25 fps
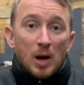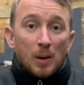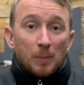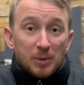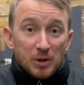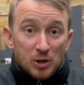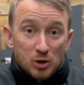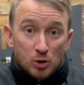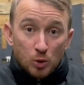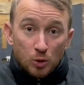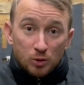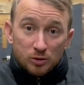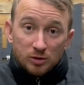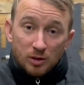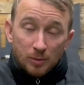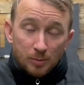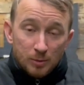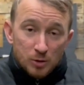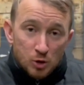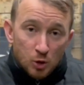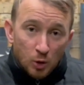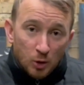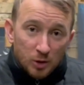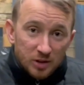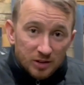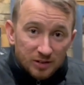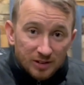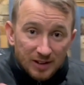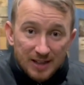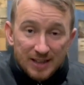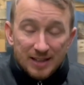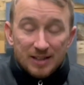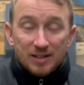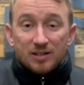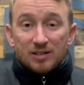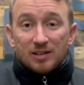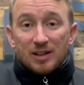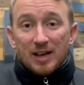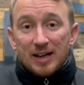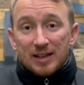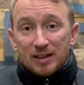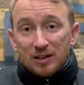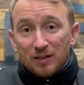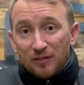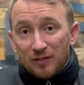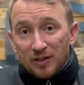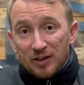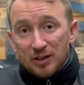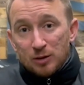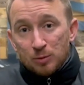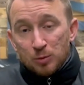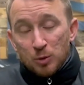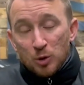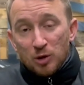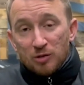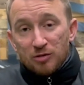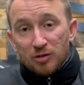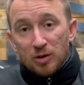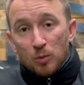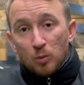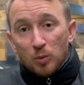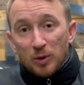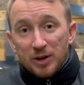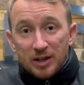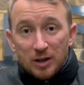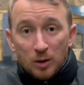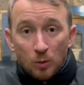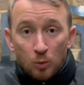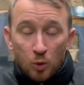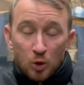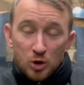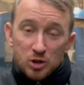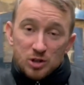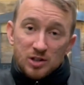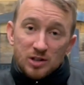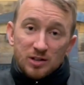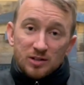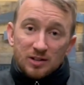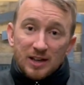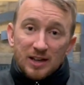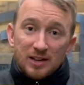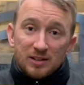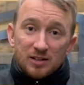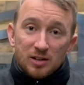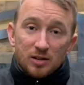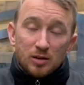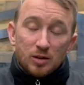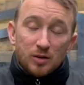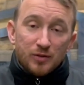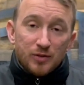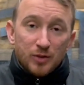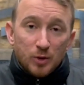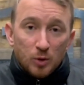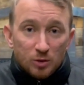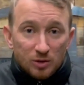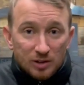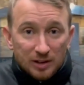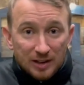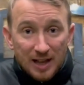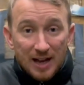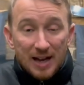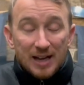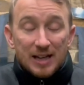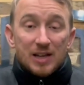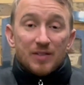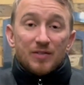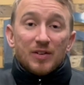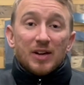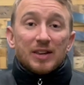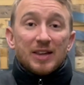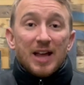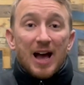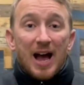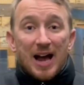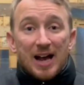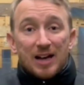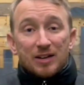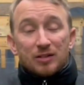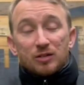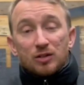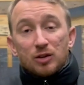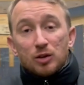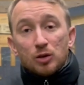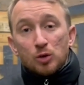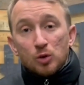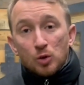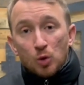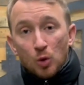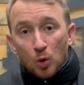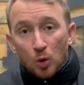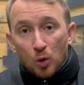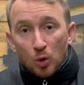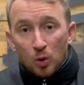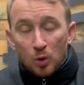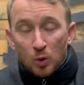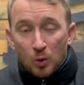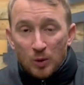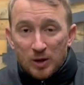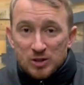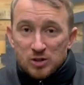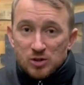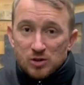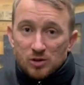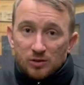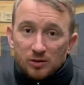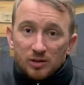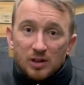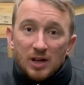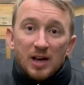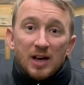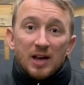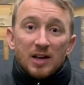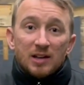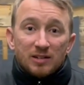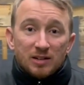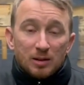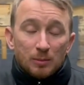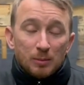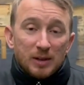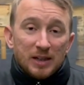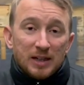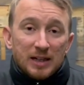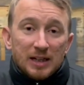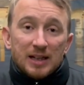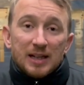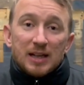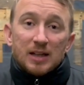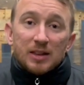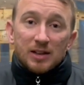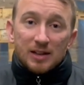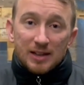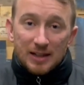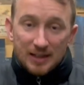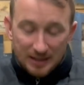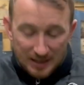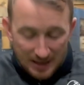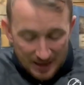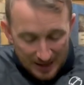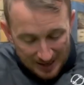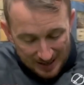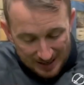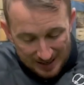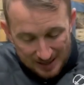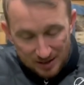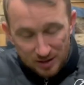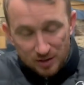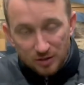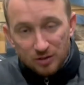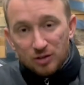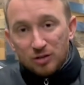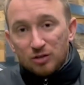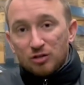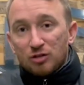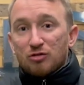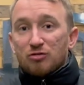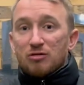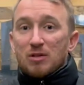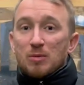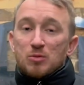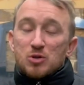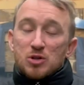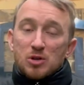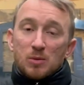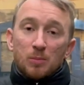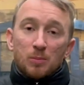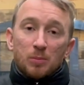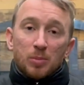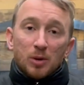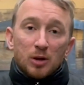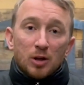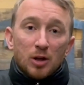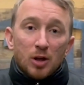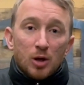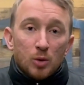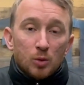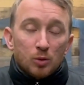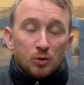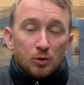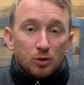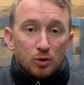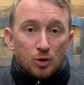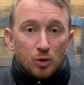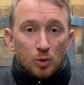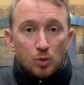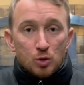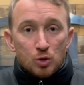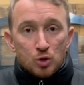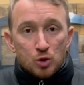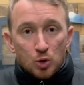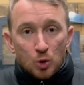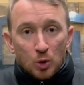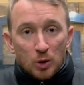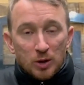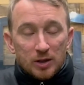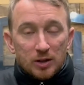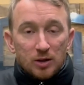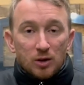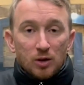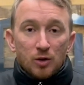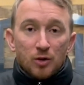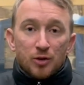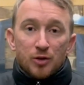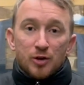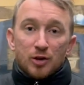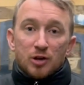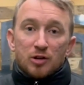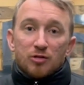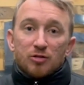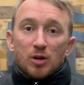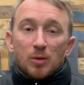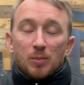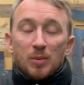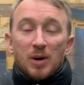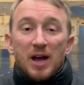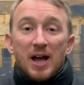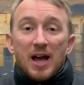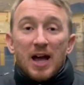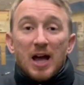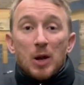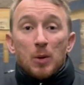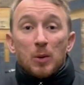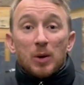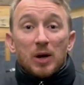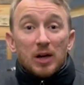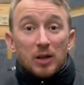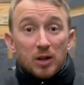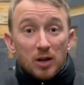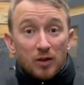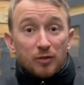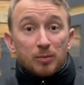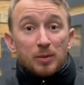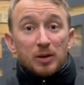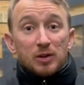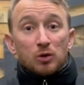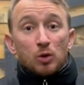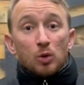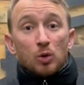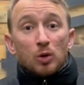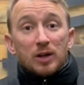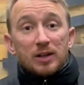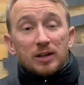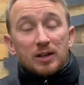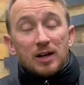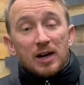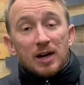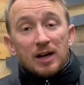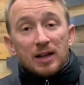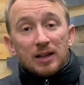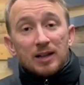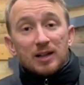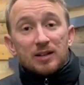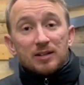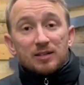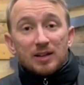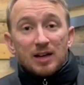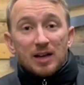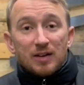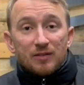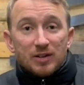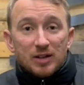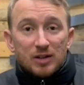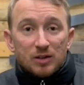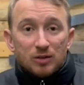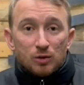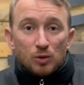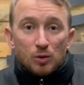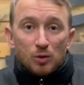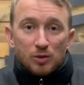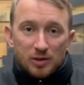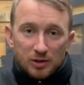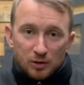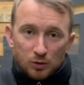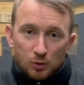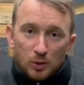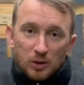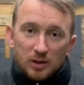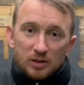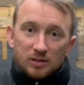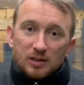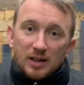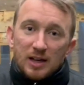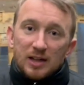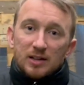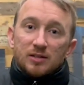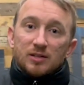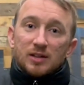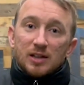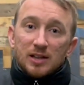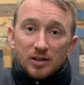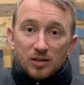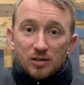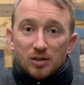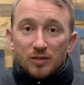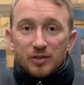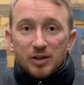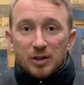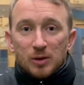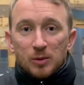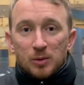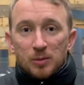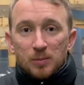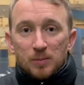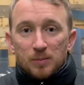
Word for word: be sure to come join us inside the Facebook group where you can watch these guest interviews live and ask your questions. Simply click the link in the description below to join the group. Anyway, enough of me talking. Let's dive into this week's guest interview.